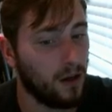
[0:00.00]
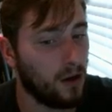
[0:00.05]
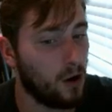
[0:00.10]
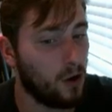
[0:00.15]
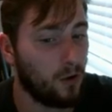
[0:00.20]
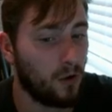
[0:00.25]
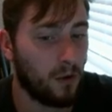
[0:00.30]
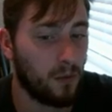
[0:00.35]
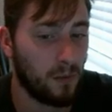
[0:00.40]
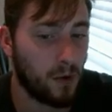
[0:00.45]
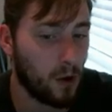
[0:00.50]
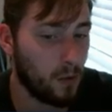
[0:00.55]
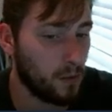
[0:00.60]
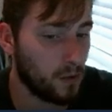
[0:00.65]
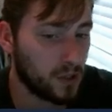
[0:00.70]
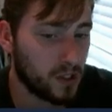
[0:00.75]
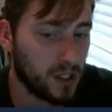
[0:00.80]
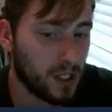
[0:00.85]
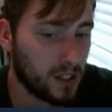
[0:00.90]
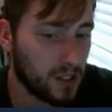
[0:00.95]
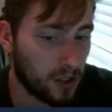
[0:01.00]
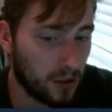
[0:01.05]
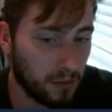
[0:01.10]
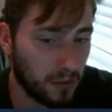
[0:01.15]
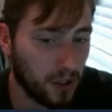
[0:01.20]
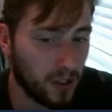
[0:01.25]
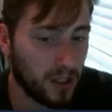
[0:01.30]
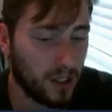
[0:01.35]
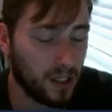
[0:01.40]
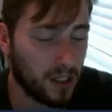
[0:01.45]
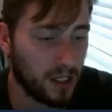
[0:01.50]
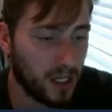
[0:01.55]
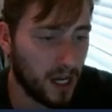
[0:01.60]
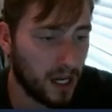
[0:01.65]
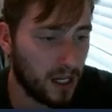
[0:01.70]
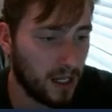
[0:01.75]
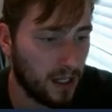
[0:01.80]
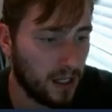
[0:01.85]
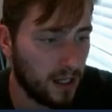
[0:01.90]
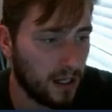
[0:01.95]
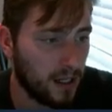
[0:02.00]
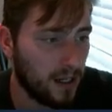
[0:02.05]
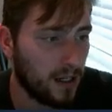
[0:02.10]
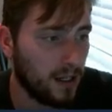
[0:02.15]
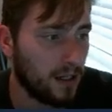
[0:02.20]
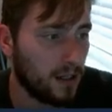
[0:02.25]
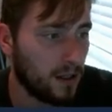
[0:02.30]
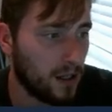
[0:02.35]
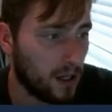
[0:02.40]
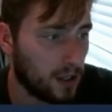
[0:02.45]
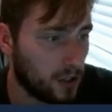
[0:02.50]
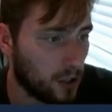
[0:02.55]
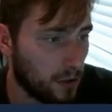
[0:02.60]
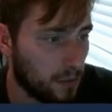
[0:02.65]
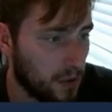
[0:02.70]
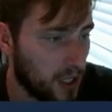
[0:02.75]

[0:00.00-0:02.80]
almost $600 million in debt, long-term